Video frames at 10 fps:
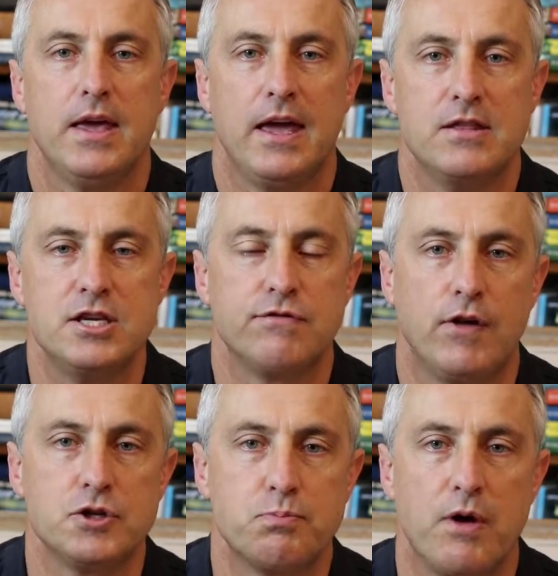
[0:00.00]
And these
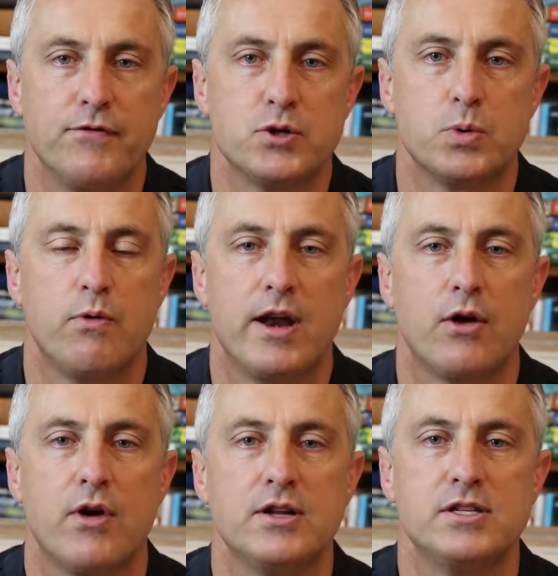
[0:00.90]
false prophets were running
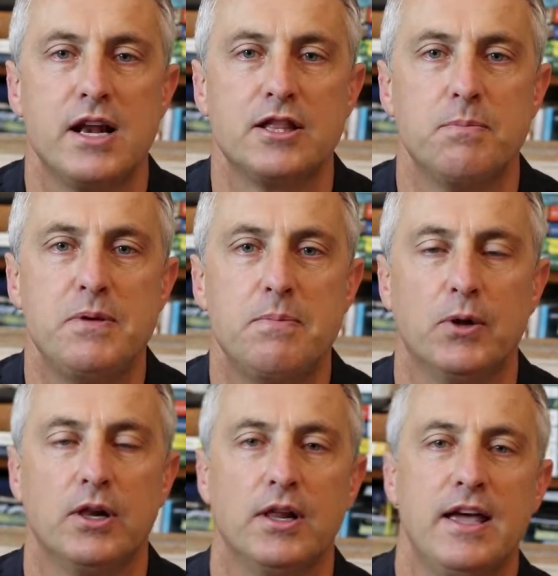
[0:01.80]
around telling the
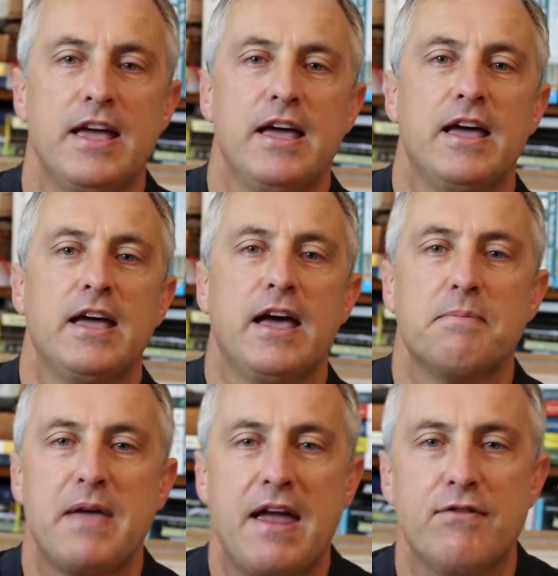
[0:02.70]
people
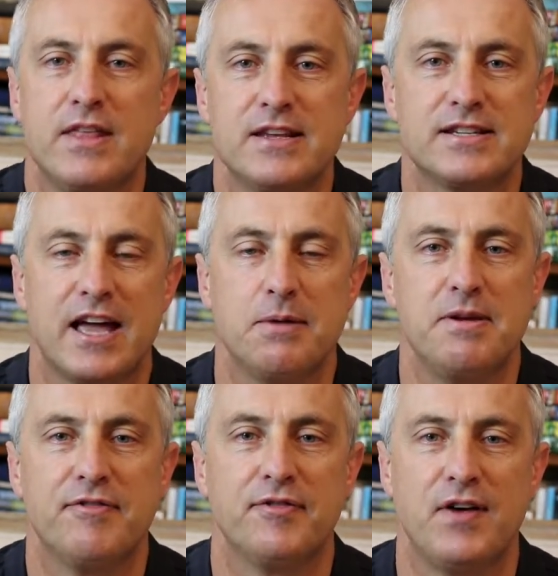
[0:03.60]
um, everything's going to
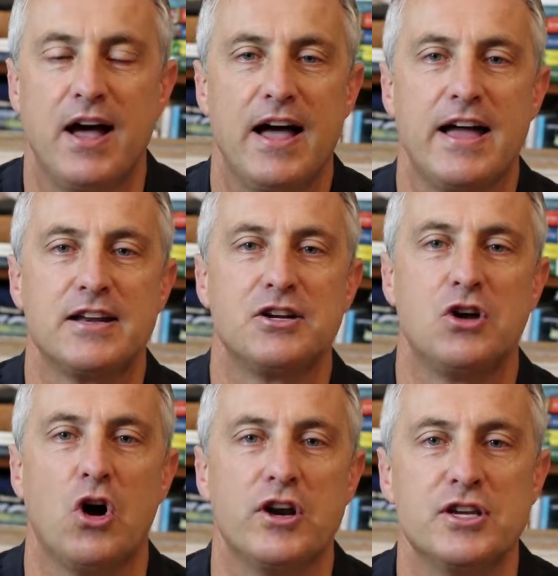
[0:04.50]
be fine,
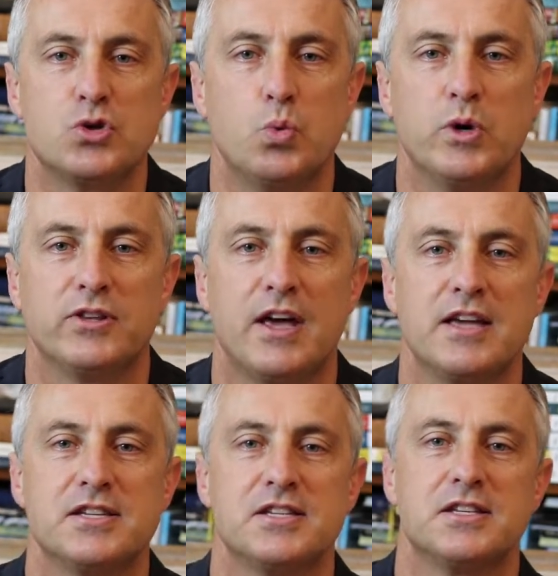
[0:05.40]
God is with
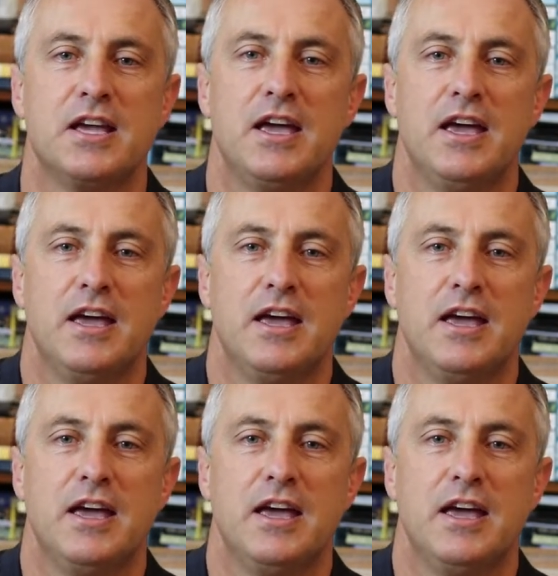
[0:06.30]
us,